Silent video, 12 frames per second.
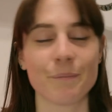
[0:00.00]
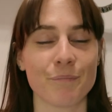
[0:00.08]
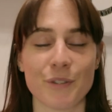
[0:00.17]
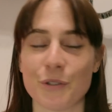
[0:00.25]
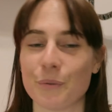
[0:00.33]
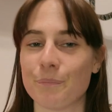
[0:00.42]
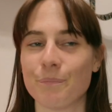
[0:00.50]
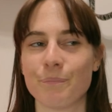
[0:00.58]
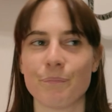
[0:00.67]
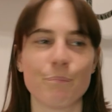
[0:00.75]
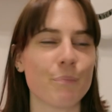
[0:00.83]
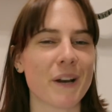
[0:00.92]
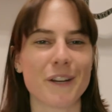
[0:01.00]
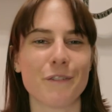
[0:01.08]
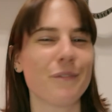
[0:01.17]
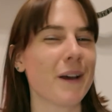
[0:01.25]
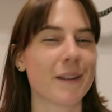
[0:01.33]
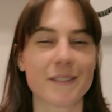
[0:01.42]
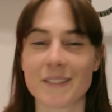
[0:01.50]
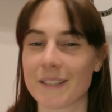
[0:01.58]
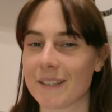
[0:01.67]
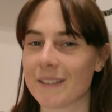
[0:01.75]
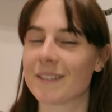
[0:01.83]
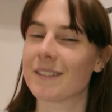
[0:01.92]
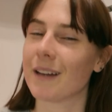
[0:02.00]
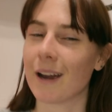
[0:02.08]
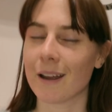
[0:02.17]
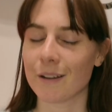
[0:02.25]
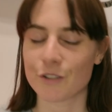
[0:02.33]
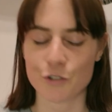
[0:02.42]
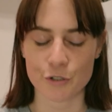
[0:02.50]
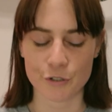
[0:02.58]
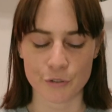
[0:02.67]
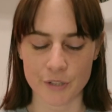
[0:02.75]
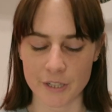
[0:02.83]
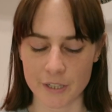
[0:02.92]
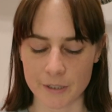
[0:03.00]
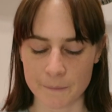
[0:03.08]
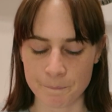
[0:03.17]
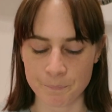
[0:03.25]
you know, manifesting style journaling.